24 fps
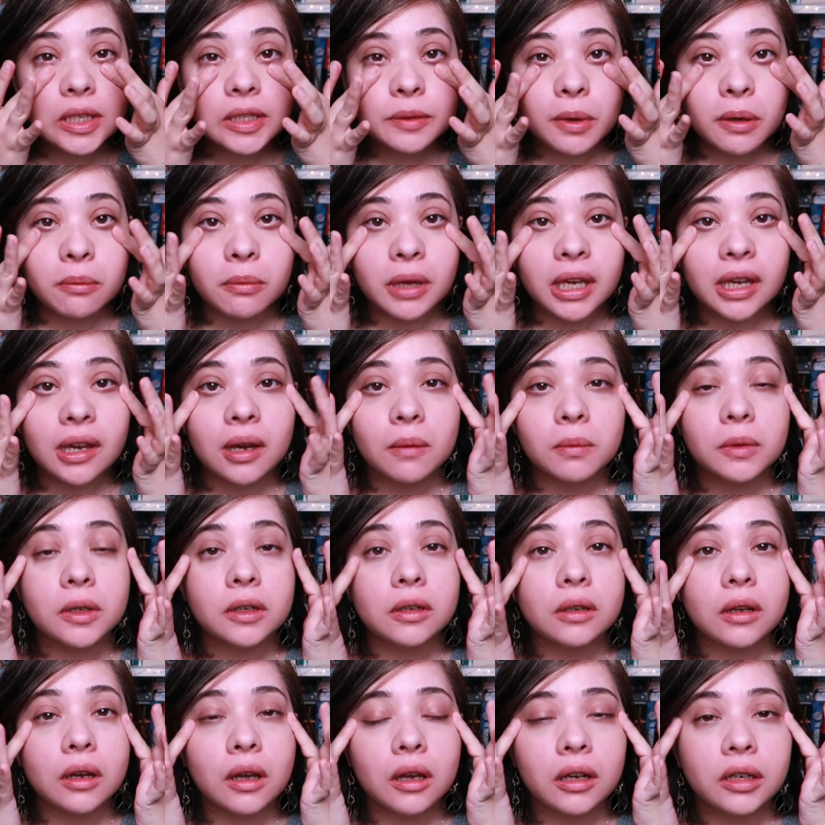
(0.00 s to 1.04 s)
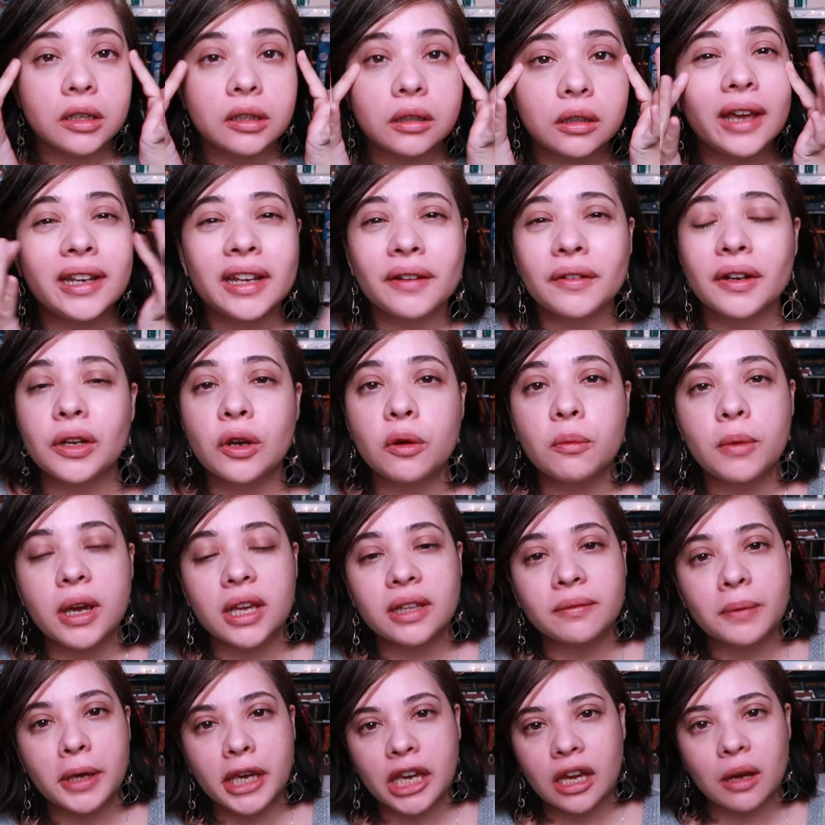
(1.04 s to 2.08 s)
Does my makeup look good? I never know
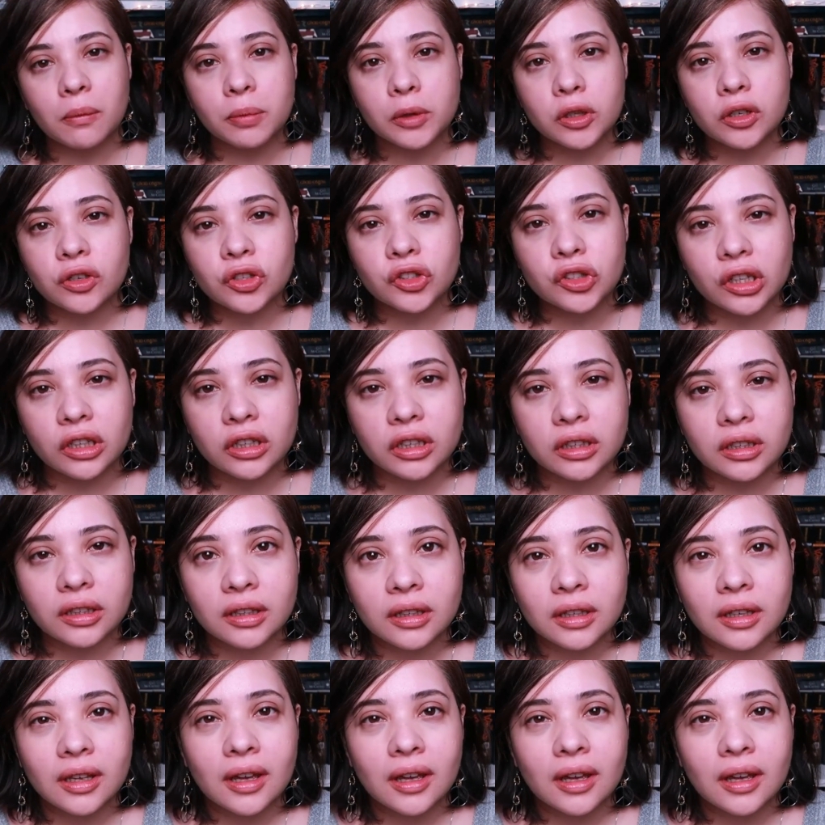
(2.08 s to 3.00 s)
my makeup looks good.